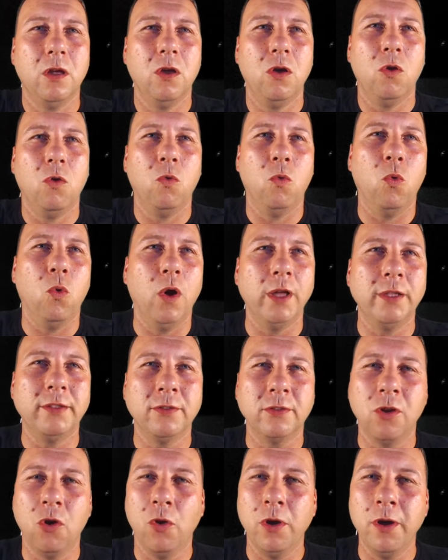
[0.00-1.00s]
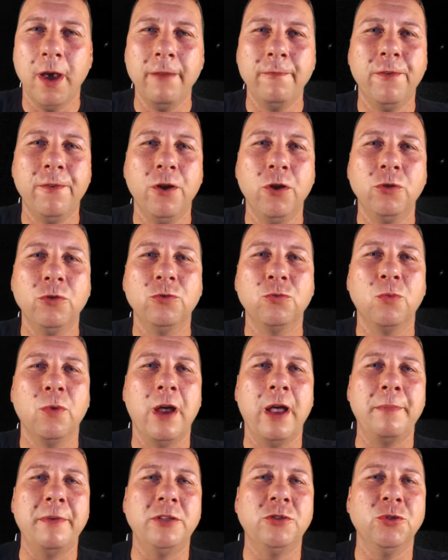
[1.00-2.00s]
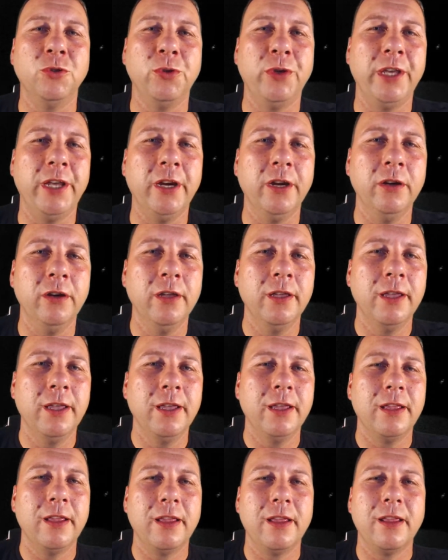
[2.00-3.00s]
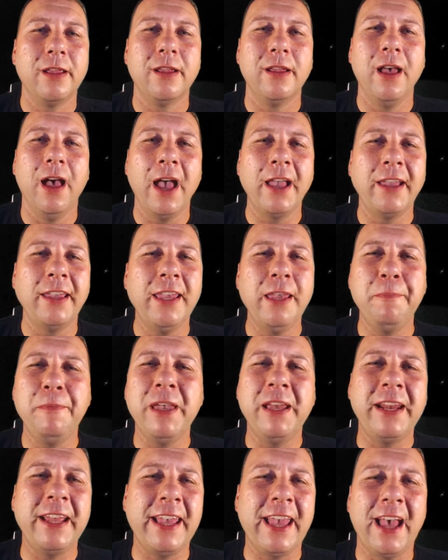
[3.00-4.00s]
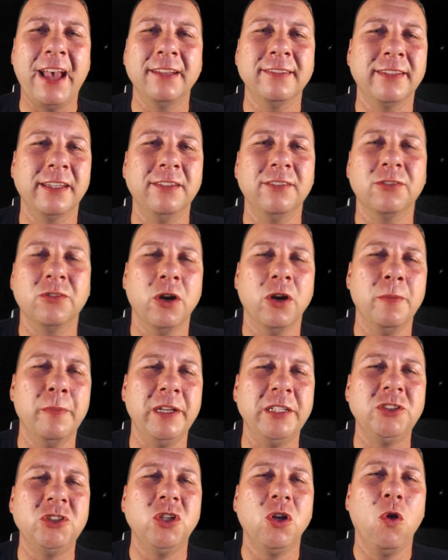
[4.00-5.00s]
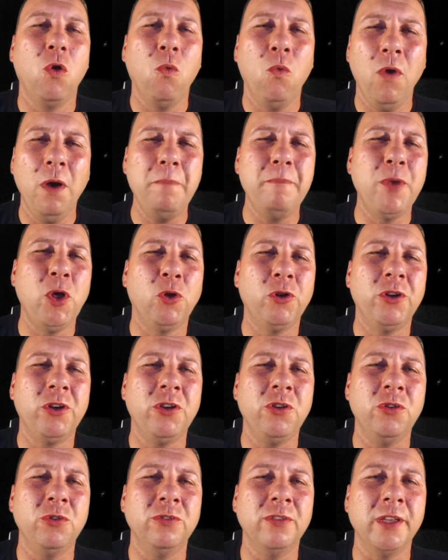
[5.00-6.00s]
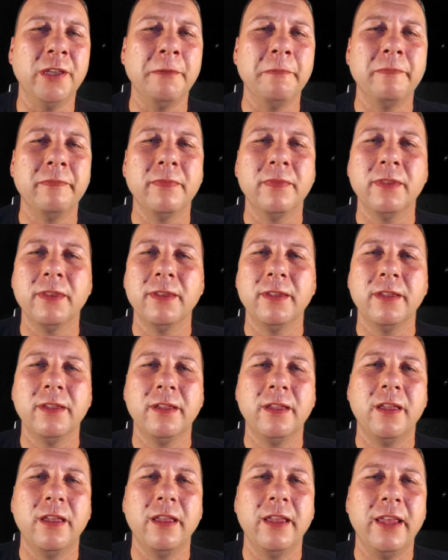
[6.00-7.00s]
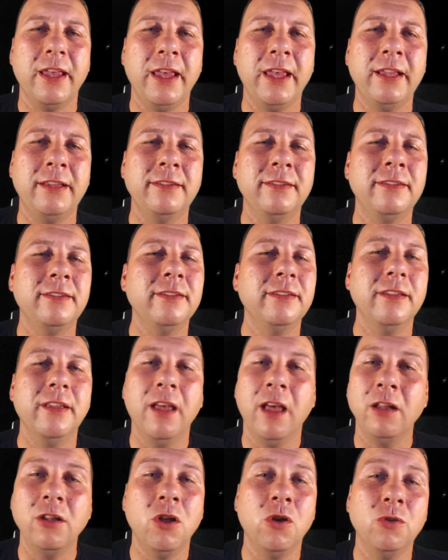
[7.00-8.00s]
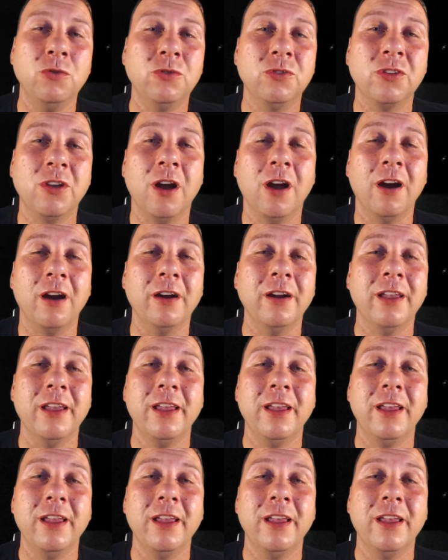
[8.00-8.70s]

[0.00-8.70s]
What's going on, folks? Robbie Drew here. I keep getting asked in Skirmish, what build are you using? It's a Lonestar,